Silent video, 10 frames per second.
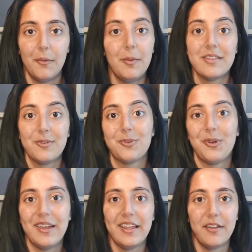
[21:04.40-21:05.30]
we're still
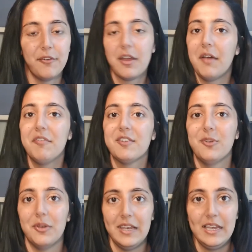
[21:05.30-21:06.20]
trying. Recovery is
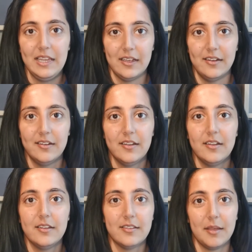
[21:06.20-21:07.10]
not linear.
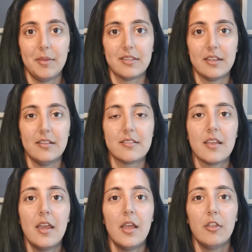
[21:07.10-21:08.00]
Does that make sense?
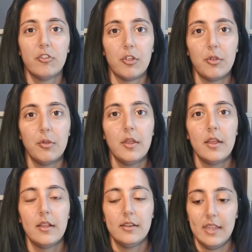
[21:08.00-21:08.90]
So
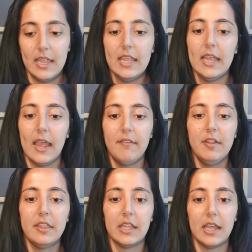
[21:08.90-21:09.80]
taking
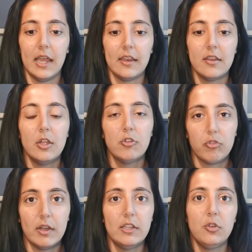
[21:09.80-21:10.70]
everything and
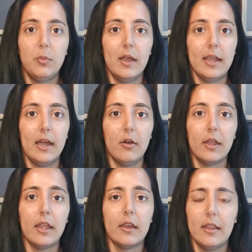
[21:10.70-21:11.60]
trying to work out,
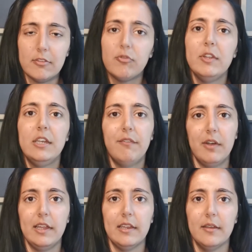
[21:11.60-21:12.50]
okay, let's
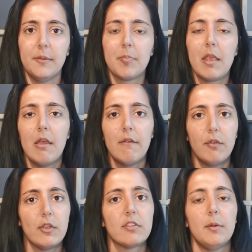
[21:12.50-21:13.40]
redefine it.
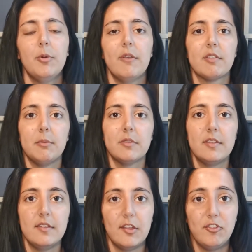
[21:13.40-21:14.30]
For example, if someone
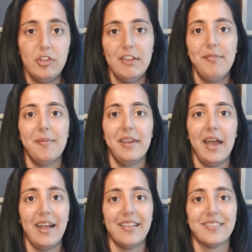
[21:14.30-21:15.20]
sees achievement
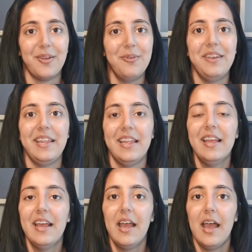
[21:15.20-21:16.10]
as only